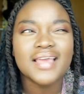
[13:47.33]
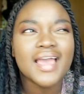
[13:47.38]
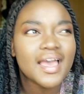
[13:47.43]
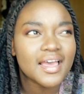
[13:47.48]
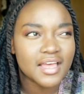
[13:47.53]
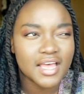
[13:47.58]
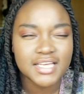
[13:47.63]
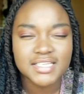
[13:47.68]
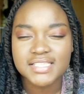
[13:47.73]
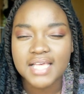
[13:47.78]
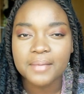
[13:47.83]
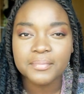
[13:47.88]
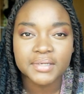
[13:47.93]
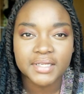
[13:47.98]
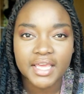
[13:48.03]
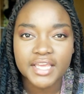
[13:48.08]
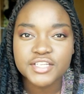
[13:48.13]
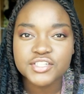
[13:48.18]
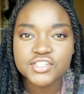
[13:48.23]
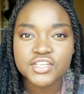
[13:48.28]

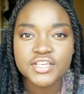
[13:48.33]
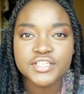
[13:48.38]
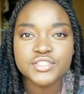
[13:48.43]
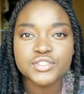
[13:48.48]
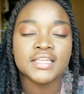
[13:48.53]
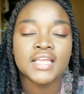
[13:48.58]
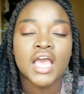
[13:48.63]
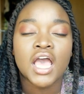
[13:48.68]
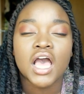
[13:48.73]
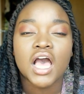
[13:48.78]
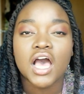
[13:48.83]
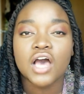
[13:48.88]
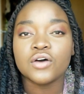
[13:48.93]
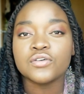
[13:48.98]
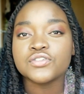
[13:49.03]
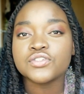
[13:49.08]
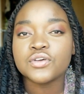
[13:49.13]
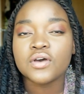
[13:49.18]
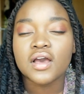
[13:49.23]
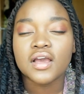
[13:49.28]
Examinations. I
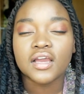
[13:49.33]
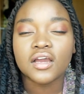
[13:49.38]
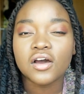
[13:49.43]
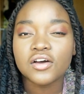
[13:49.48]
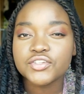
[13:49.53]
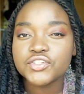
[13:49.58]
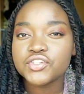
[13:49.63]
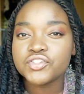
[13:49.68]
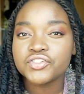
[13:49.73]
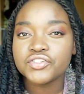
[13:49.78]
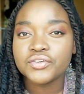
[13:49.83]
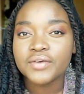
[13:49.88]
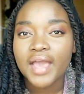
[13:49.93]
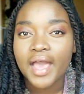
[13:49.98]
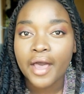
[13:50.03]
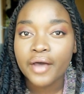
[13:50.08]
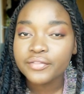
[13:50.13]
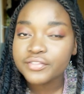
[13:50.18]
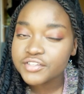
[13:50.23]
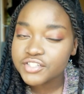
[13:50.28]
also got to do
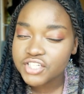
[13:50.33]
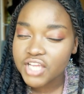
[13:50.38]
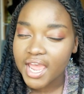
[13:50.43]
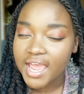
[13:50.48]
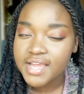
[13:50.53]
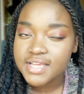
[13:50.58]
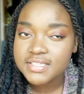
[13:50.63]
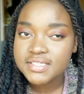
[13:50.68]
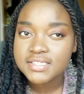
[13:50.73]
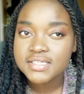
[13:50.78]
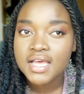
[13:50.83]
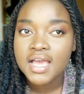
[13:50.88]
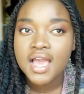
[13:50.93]
health checks,